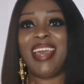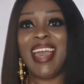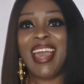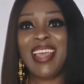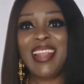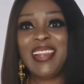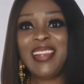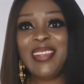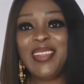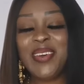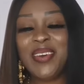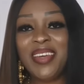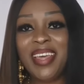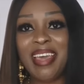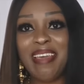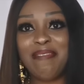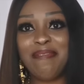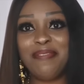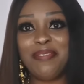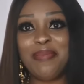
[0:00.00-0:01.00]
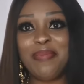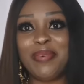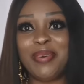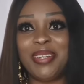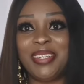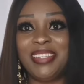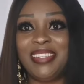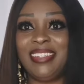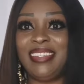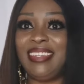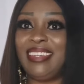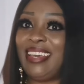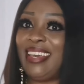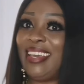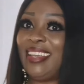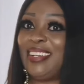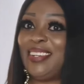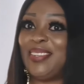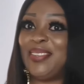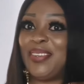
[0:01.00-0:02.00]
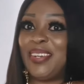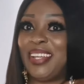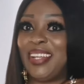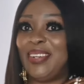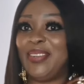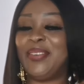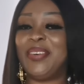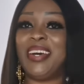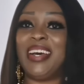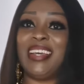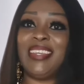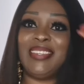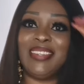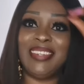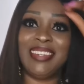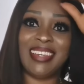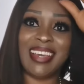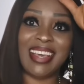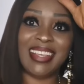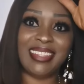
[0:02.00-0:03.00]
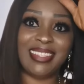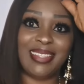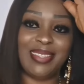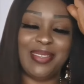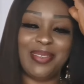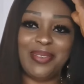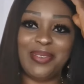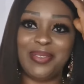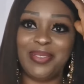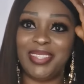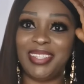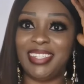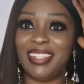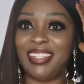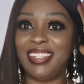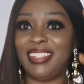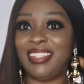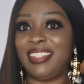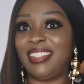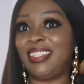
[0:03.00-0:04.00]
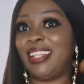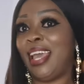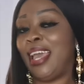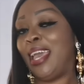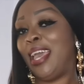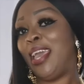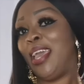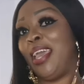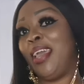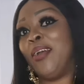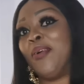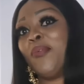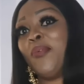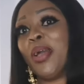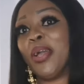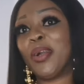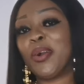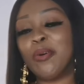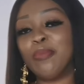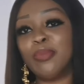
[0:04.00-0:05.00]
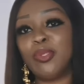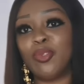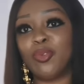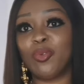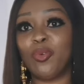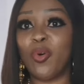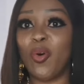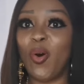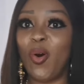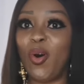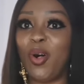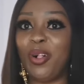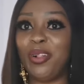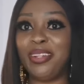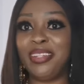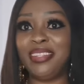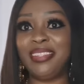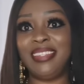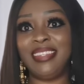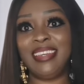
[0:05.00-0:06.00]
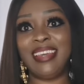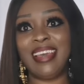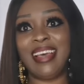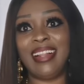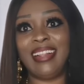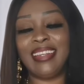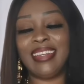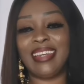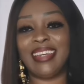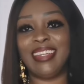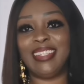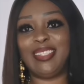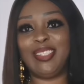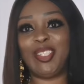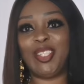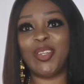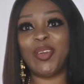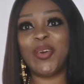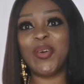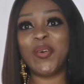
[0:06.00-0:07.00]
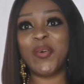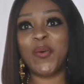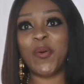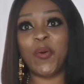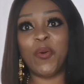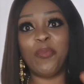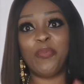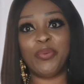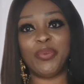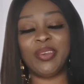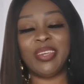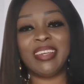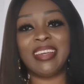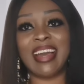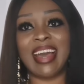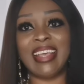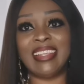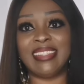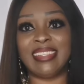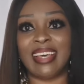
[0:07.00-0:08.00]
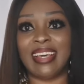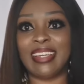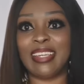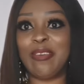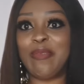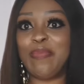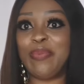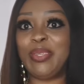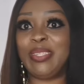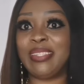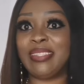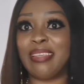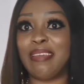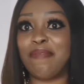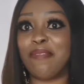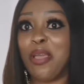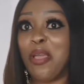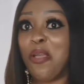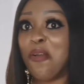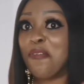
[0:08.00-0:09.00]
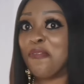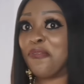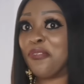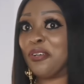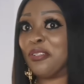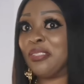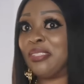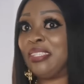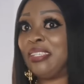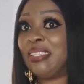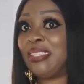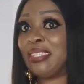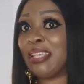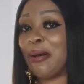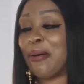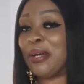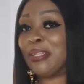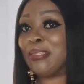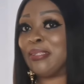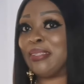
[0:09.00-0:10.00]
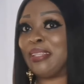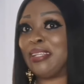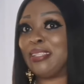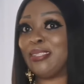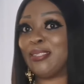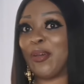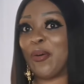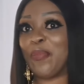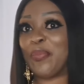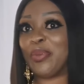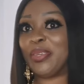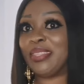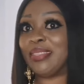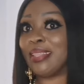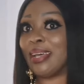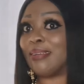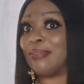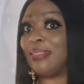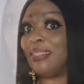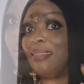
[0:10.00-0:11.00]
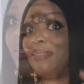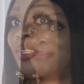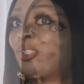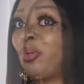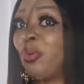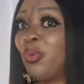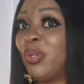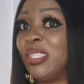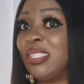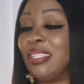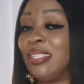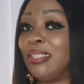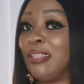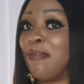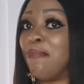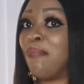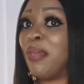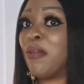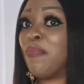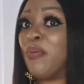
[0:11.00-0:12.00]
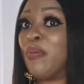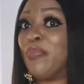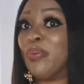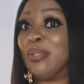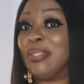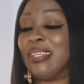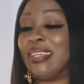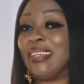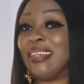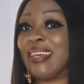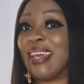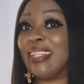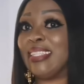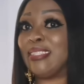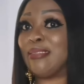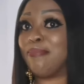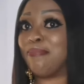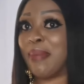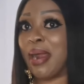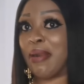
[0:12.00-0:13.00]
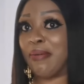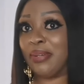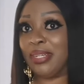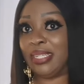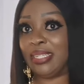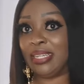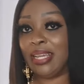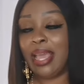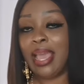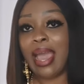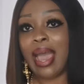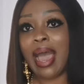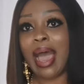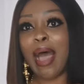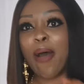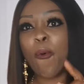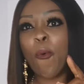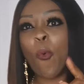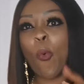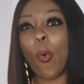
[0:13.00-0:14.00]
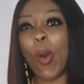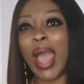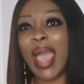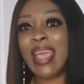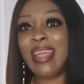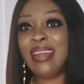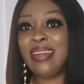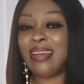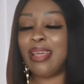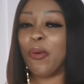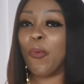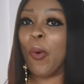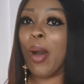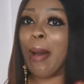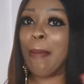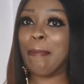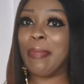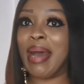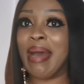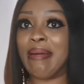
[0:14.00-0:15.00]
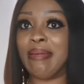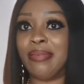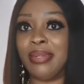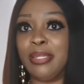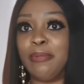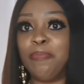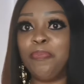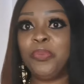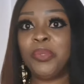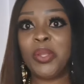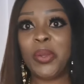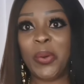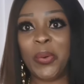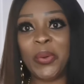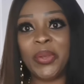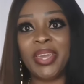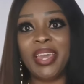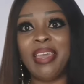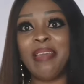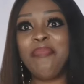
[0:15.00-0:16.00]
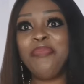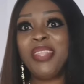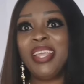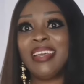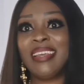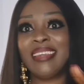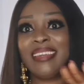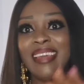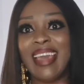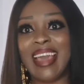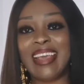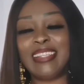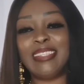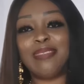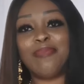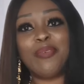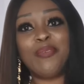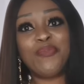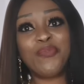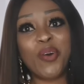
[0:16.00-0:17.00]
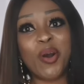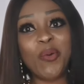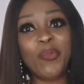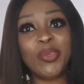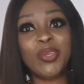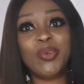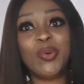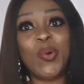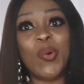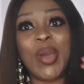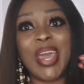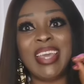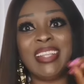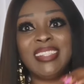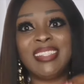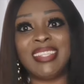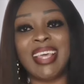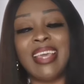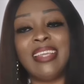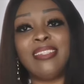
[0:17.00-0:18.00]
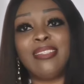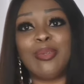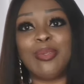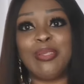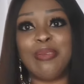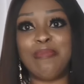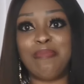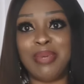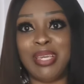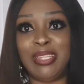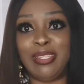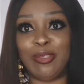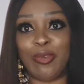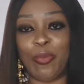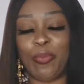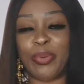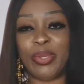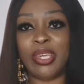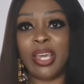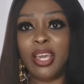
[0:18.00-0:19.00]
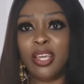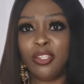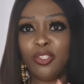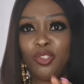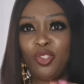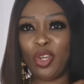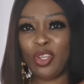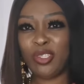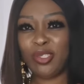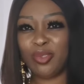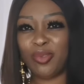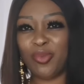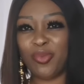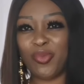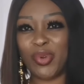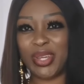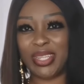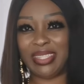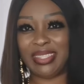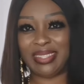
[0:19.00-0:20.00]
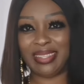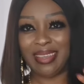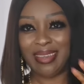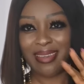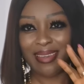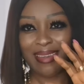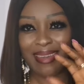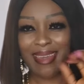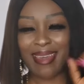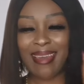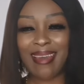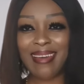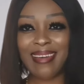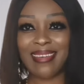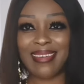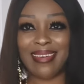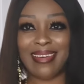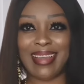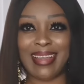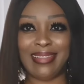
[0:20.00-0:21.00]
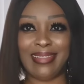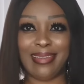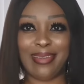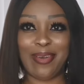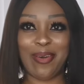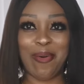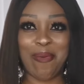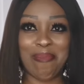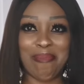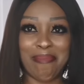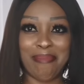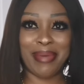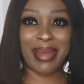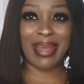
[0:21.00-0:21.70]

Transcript: Hello everybody, hello, hello, how you guys doing? Welcome to All The LK Show. Hope you guys are keeping safe. For this hour, today's topic now, which reason they make people they get married and why they want marry. Okay, guys, before we go enter into the main topic, just to wait, and they come